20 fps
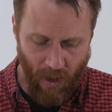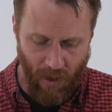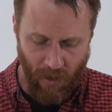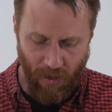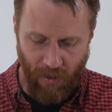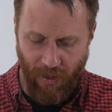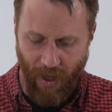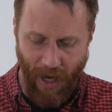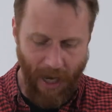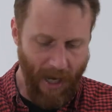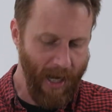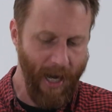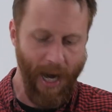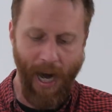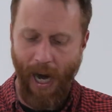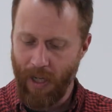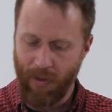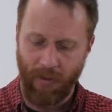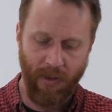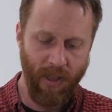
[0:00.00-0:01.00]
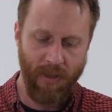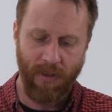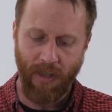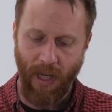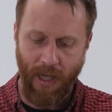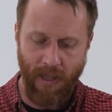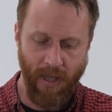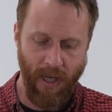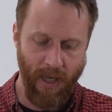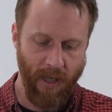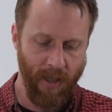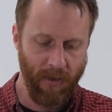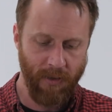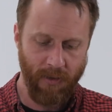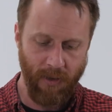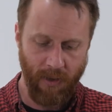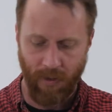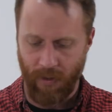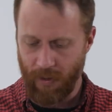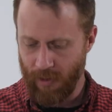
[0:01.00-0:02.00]
that had these ideas
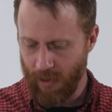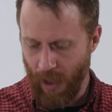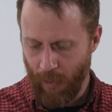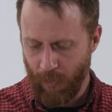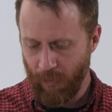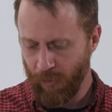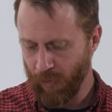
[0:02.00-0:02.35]
and coming